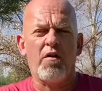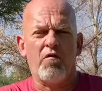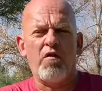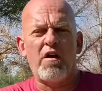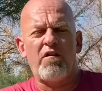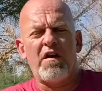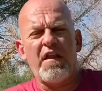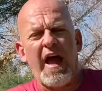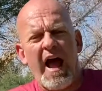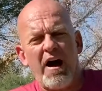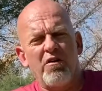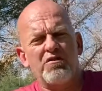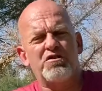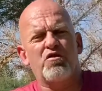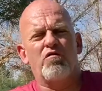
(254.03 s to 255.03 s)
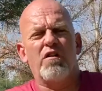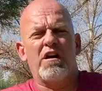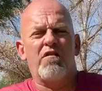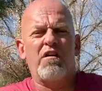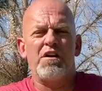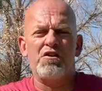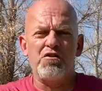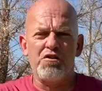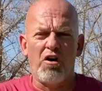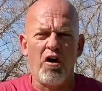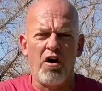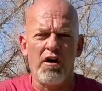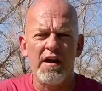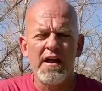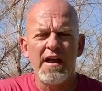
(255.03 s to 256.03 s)
running around the house or running around your
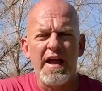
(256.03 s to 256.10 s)
yard,